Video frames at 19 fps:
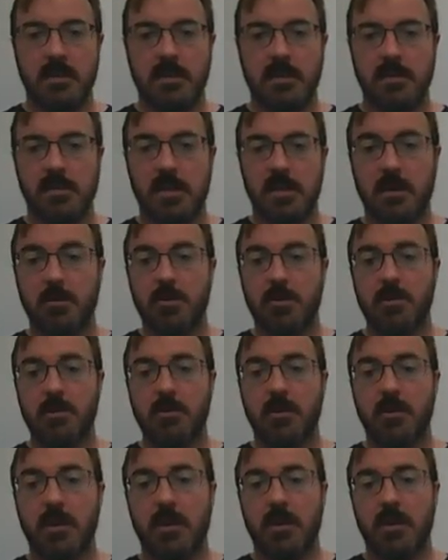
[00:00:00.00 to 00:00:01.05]

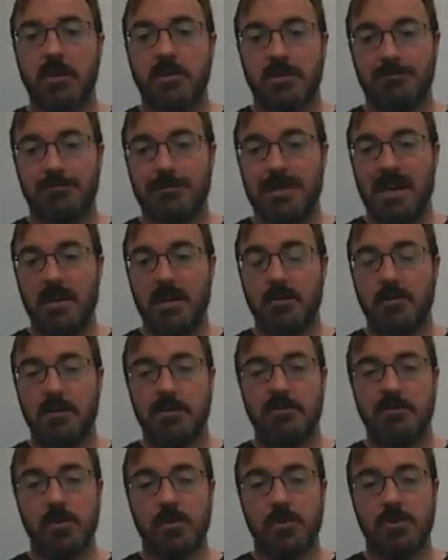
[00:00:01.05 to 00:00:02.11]
kilometer to mile
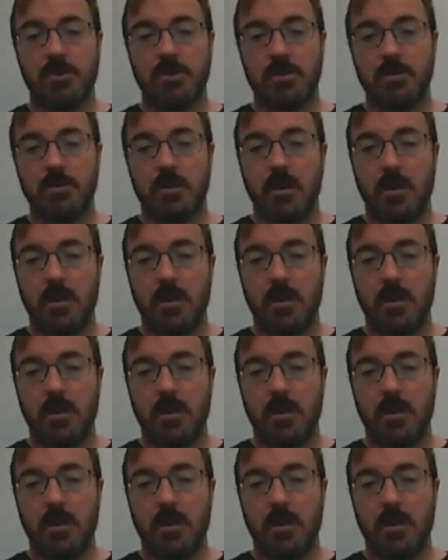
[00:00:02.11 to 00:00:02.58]
conversion.